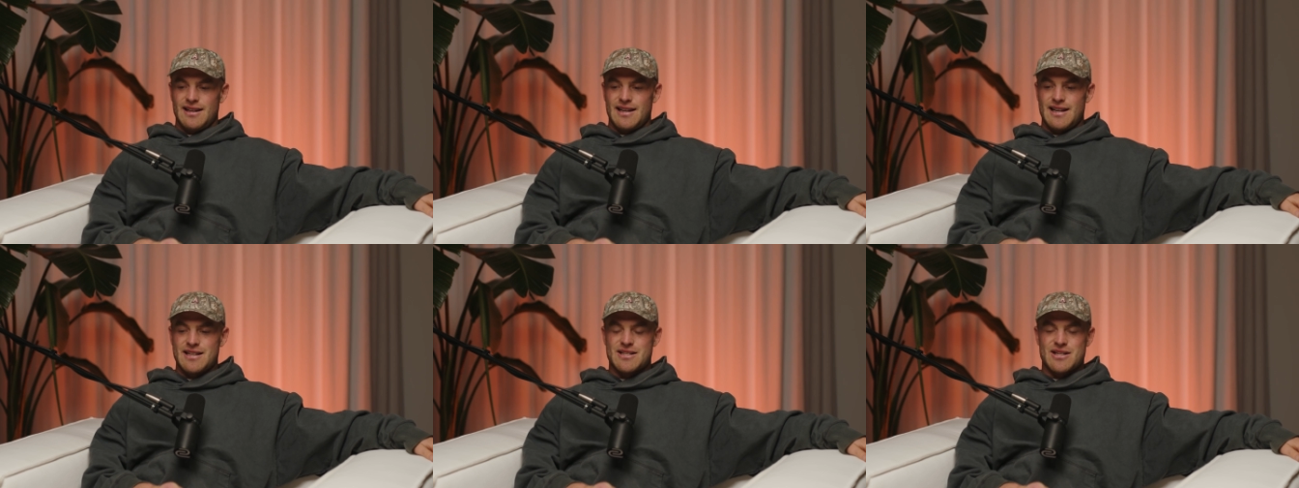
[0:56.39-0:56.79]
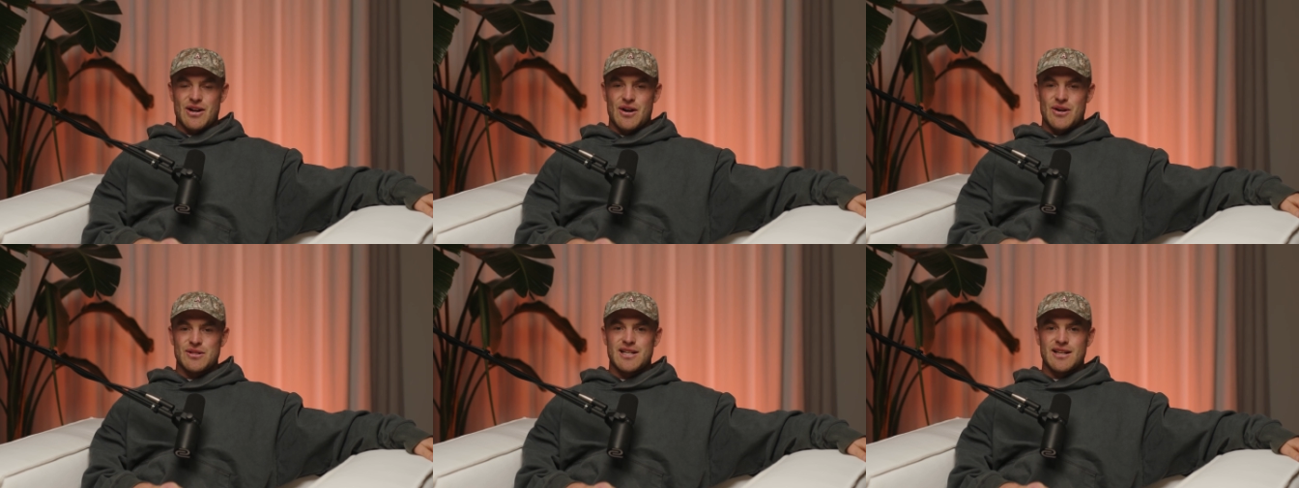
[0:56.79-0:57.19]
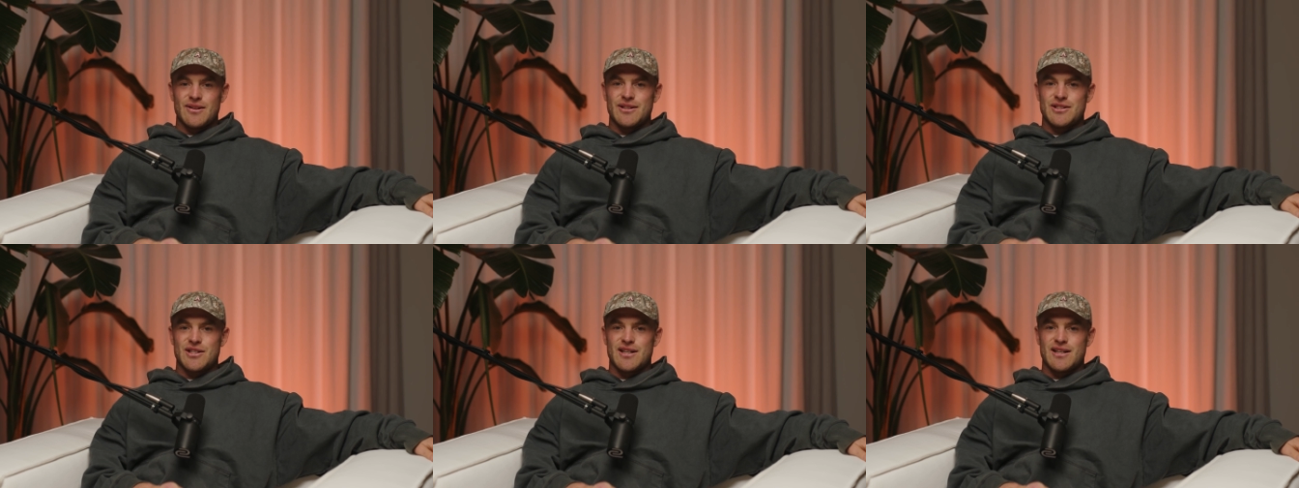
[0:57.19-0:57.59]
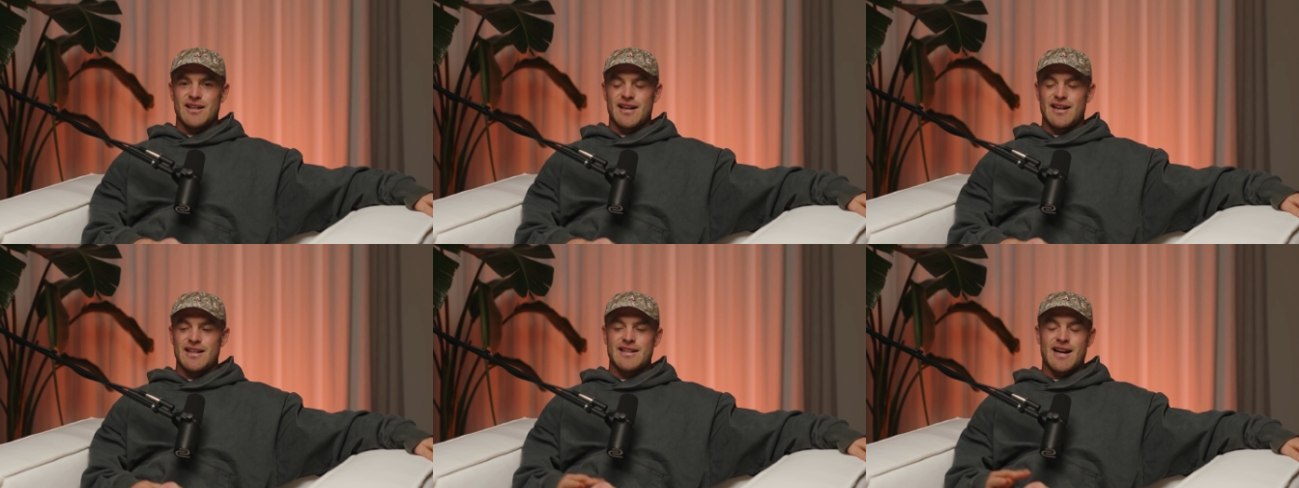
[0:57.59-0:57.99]
he's so diligent,
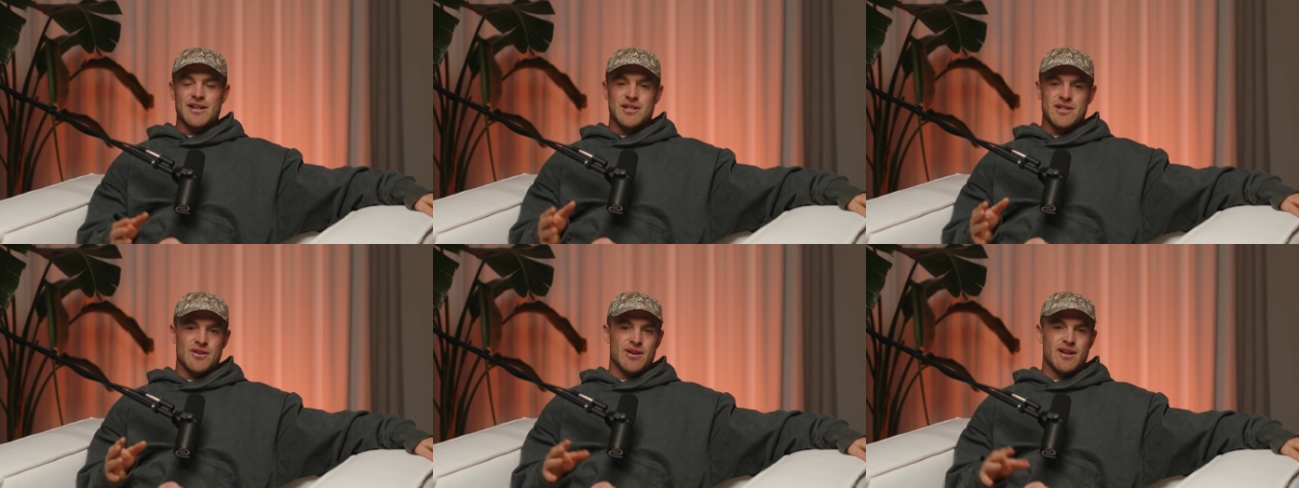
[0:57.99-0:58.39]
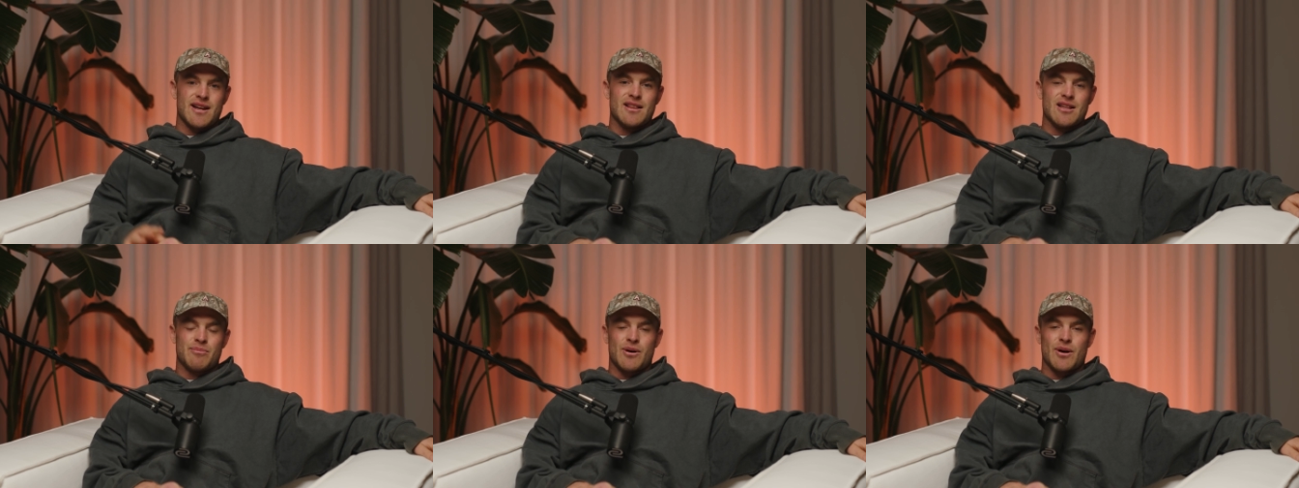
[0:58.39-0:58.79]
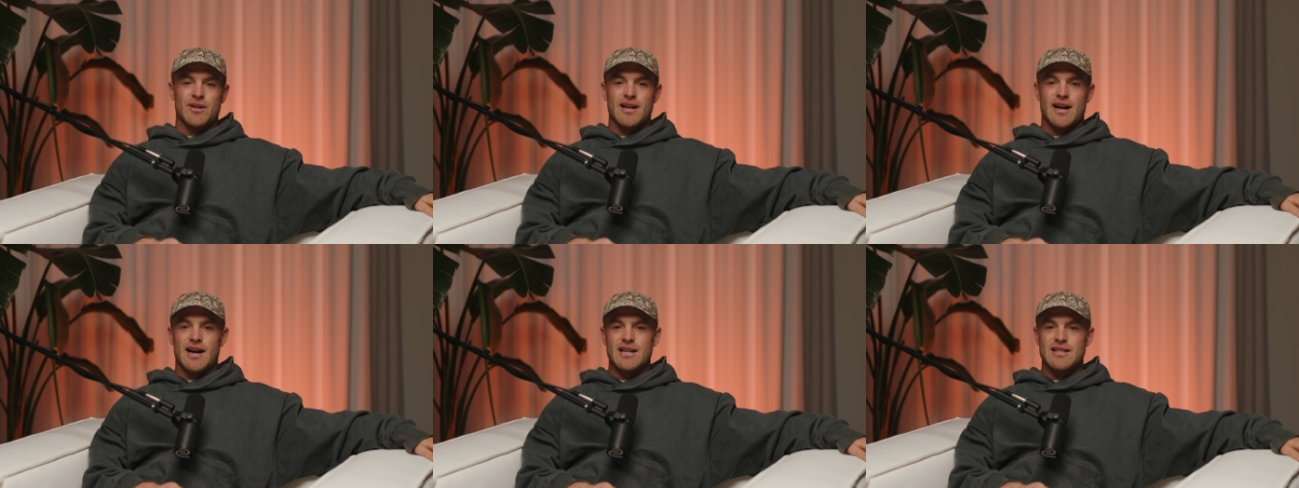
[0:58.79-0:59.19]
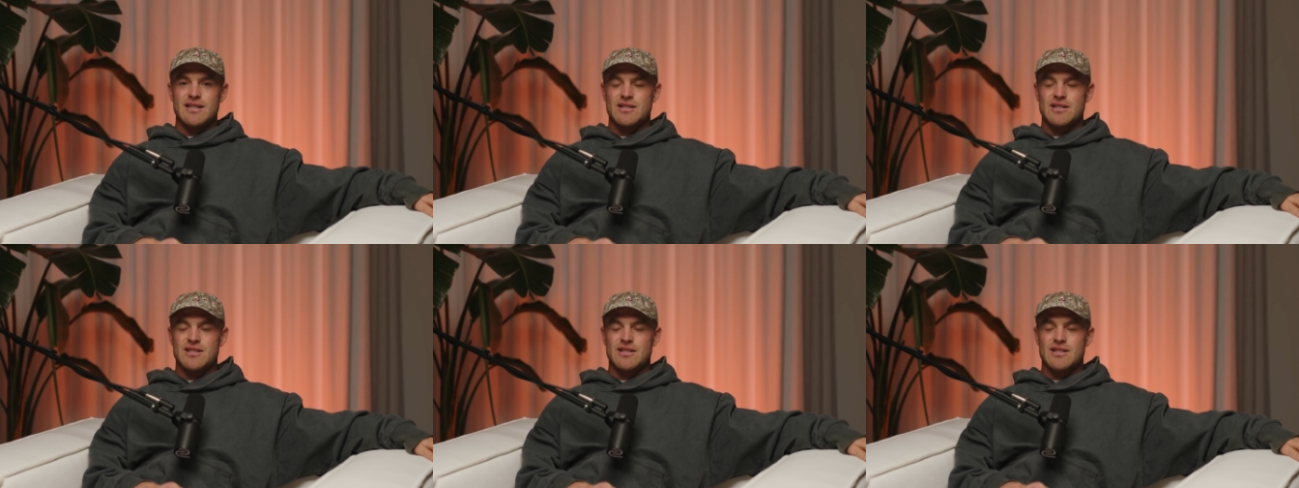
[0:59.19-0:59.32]
and he touches on it in the podcast.